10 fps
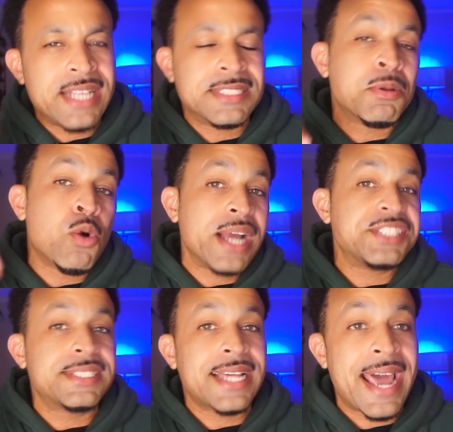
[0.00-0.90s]
and some
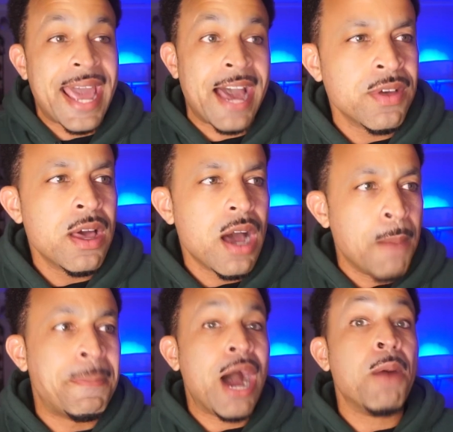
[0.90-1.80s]
questions that I have
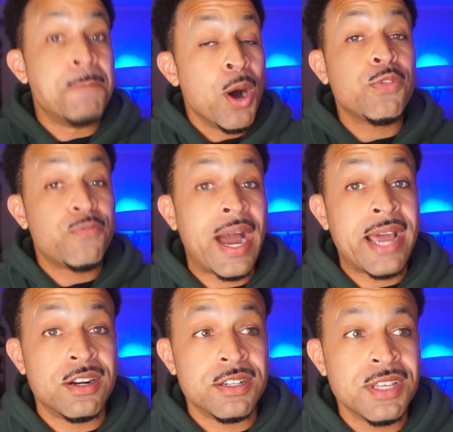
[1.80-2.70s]
about both
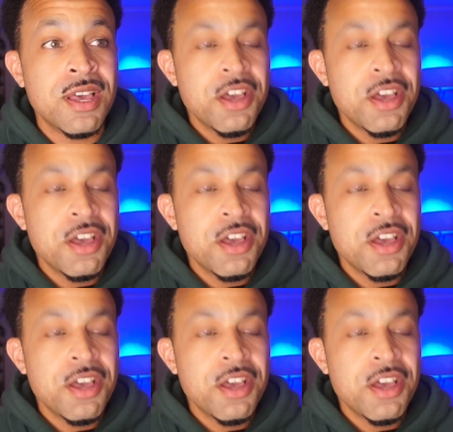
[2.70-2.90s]
fighters